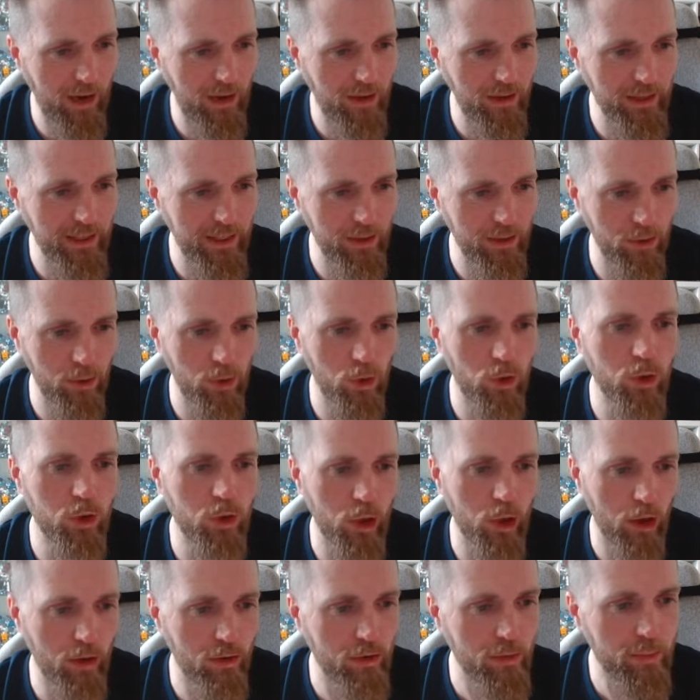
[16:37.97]
It looks
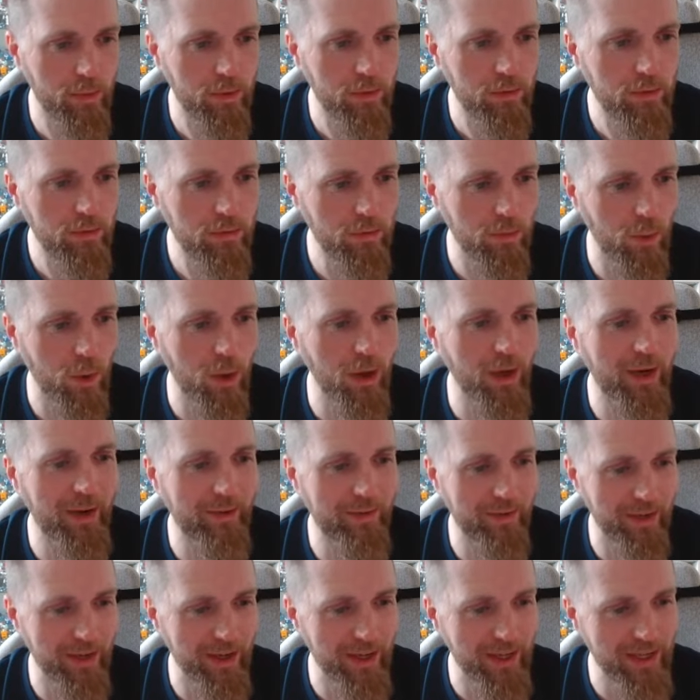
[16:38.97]
horrible,
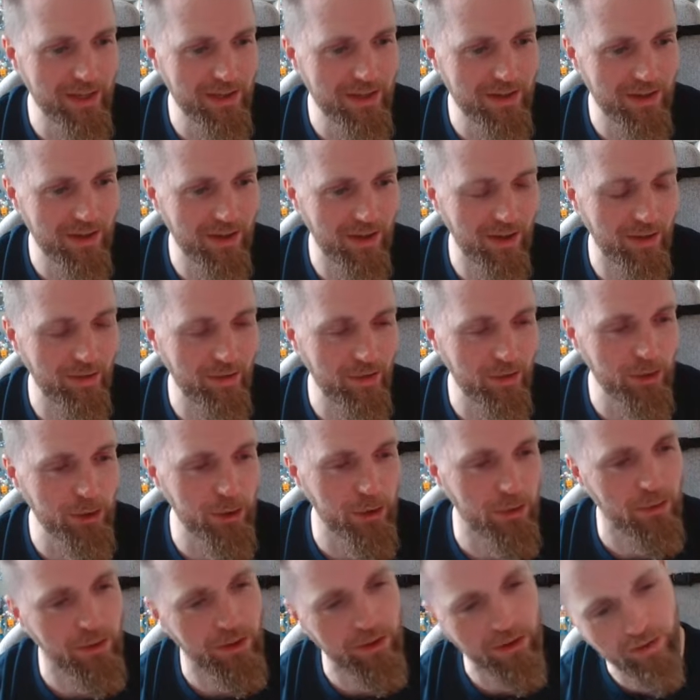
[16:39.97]
whatever it is. I'm not sure
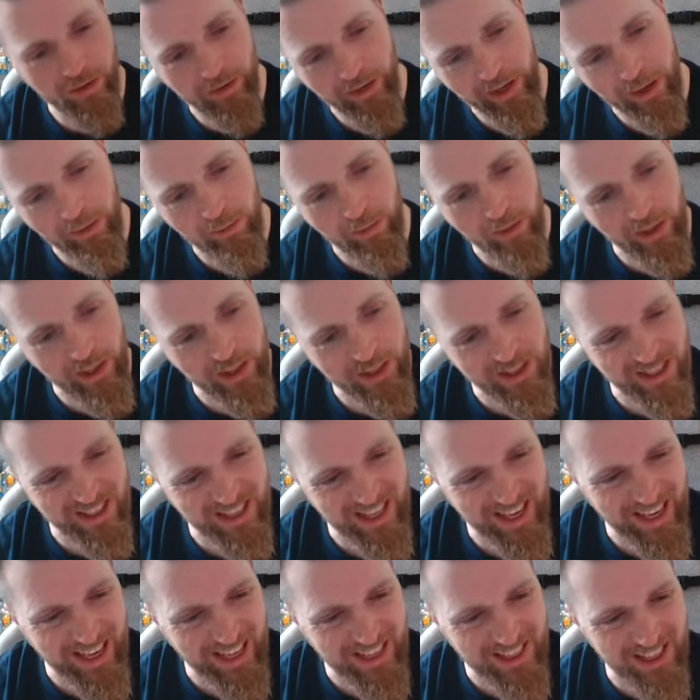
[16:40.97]
what the green one is. Is
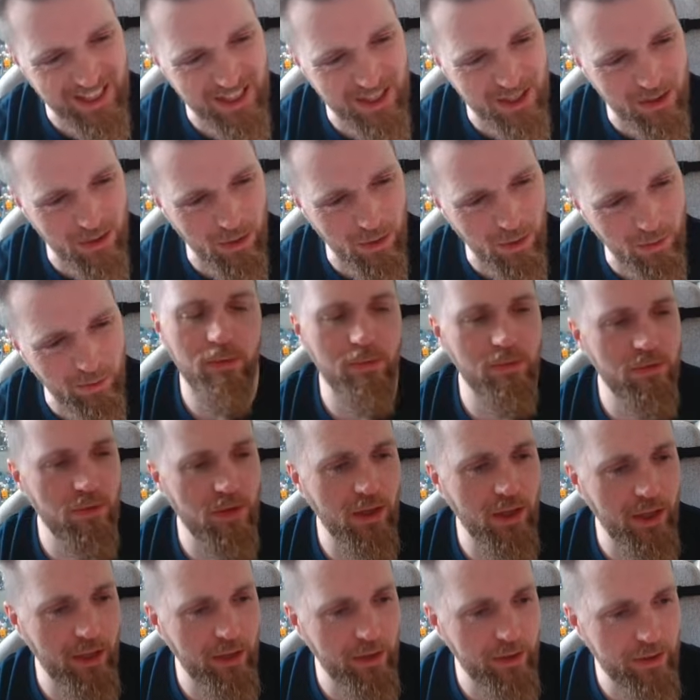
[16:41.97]
that Acid Storm?
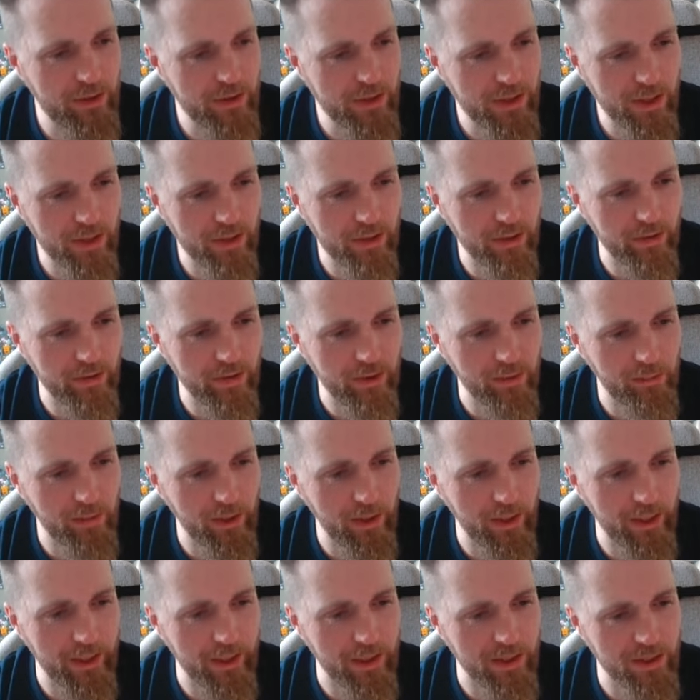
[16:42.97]
Right, who's who of
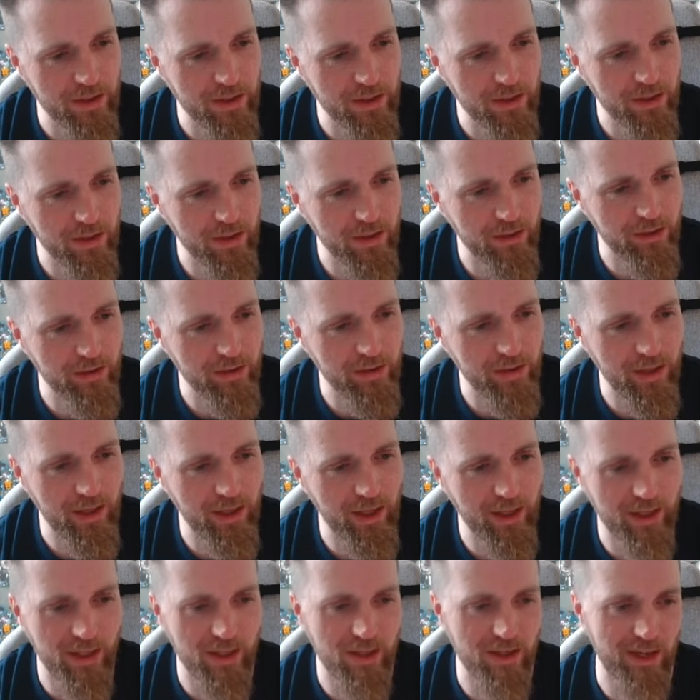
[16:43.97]
combiners? And
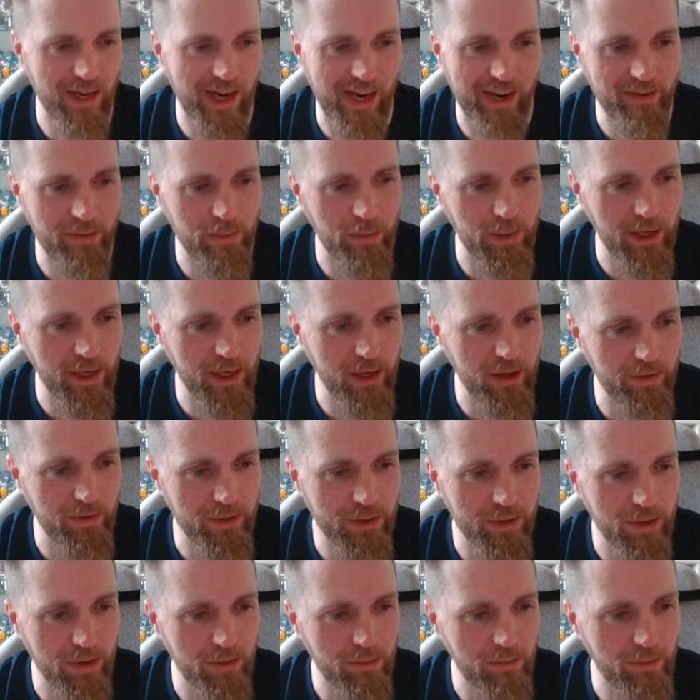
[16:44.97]
it doesn't have to be
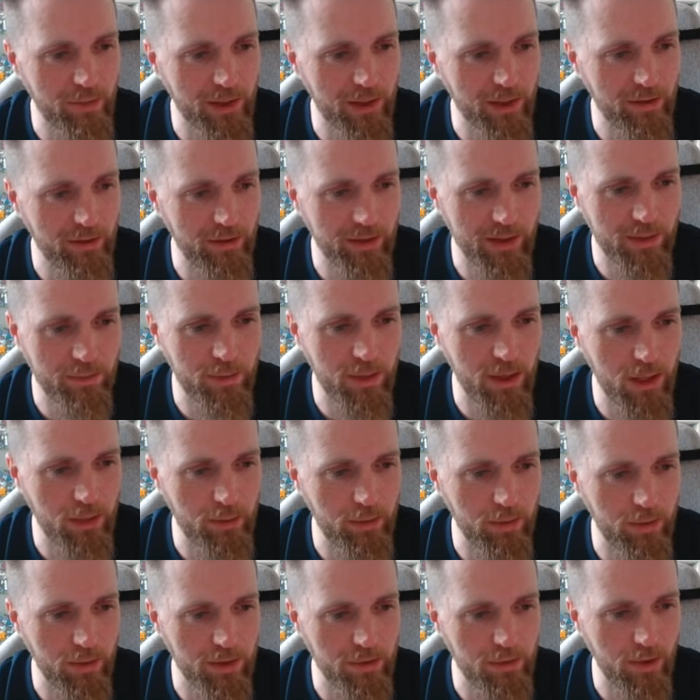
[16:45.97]
Galvatron, but it's
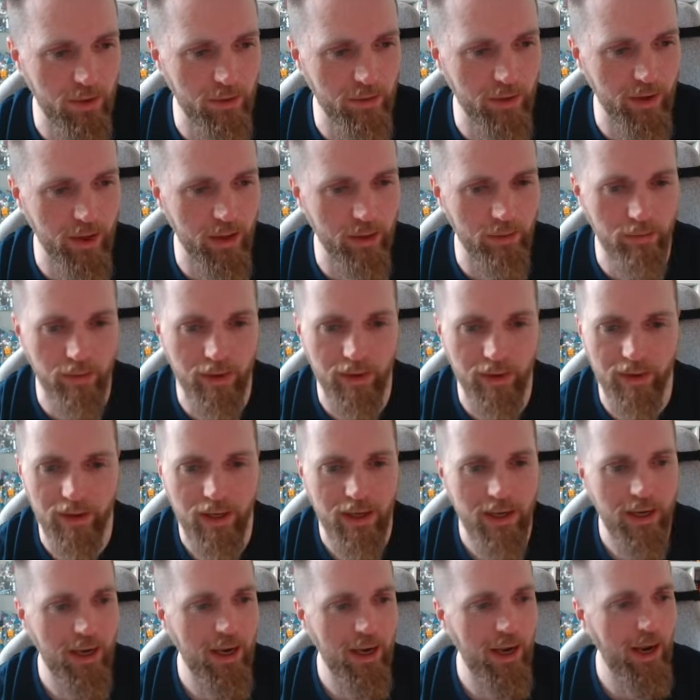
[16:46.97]
purple. It's what I'm going with.
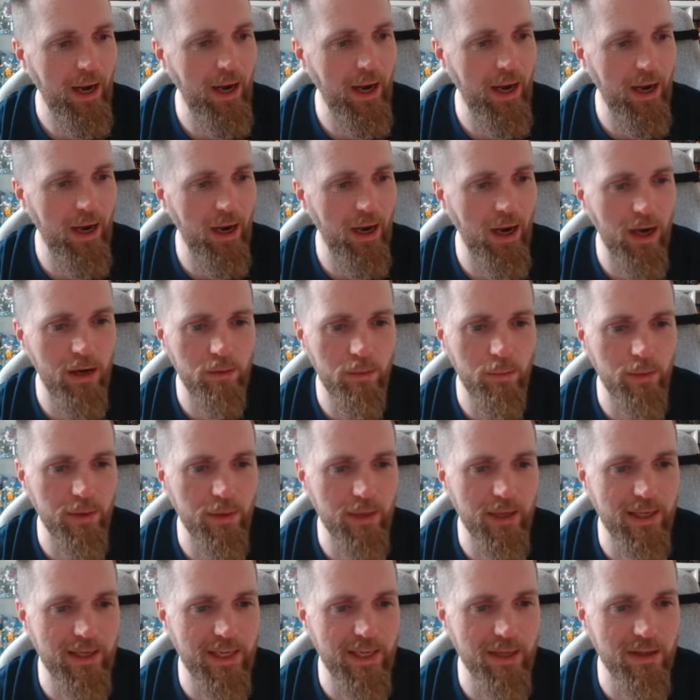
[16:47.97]
I will put
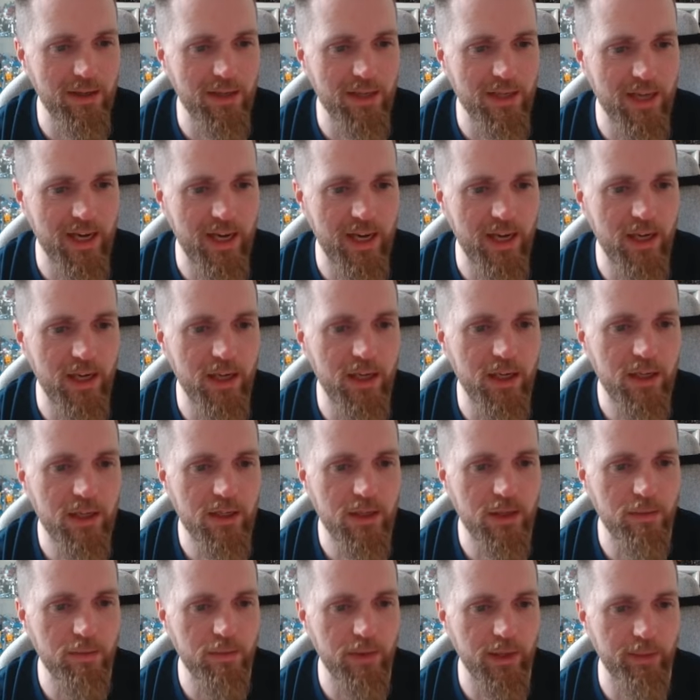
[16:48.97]
that down as E
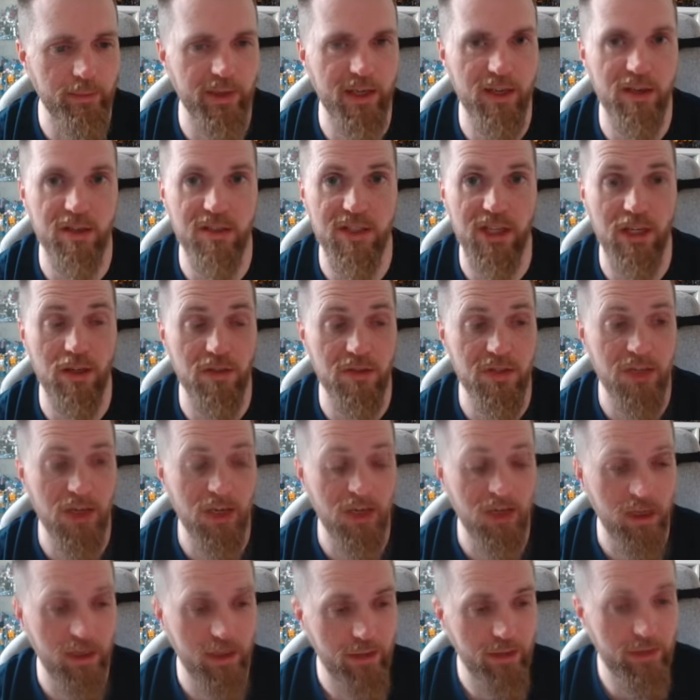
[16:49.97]
simply because that looks
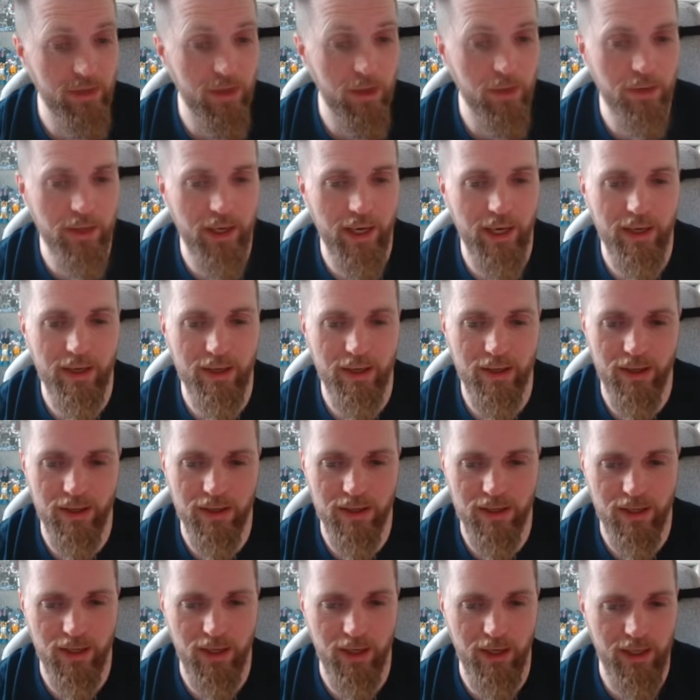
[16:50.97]
ugly.
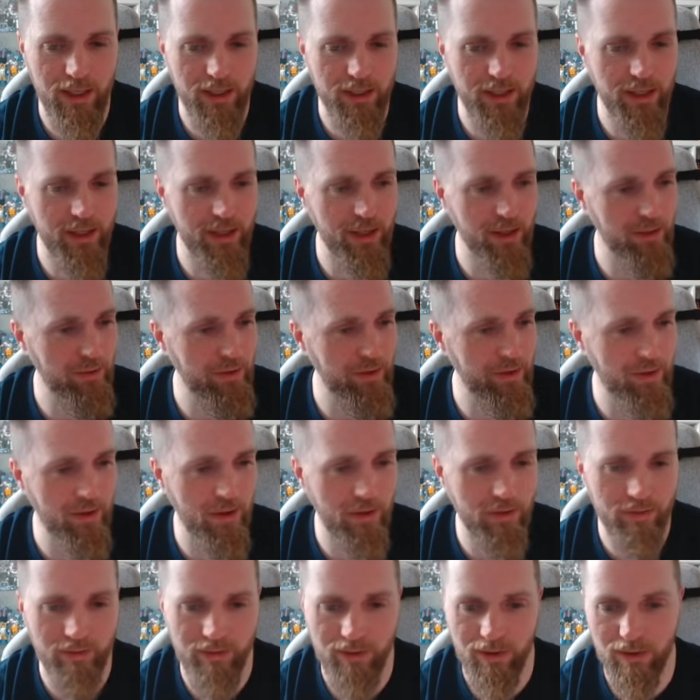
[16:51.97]
Volcanicus, and I actually think we've
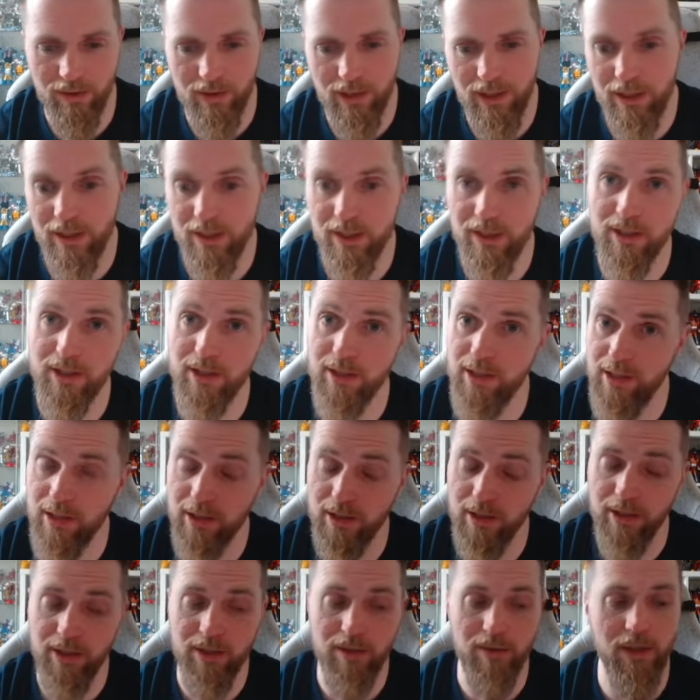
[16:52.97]
got Volcanicus
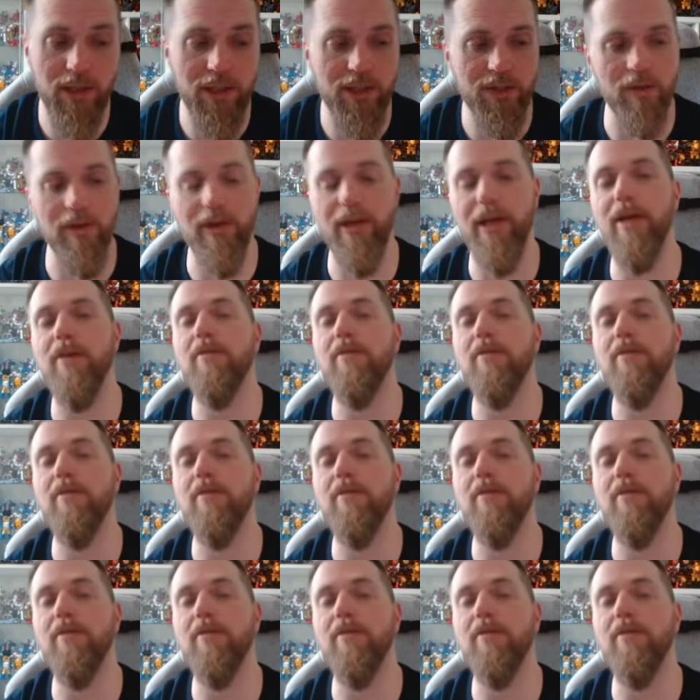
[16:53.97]
technically twice on here.